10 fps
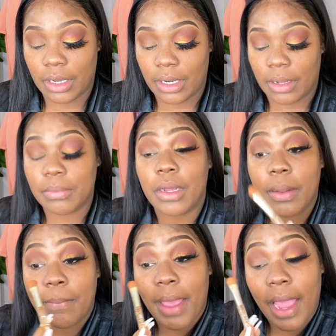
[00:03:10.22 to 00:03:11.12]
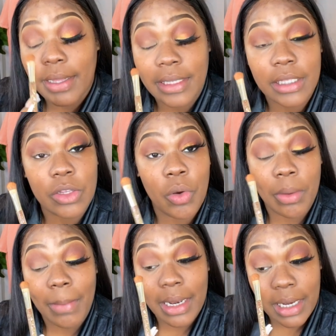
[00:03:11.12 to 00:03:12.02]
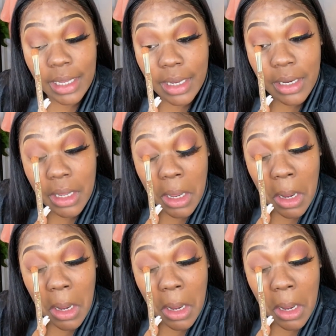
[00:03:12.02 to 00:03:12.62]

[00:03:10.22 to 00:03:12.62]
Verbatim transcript: and I'm gonna pack this on my lid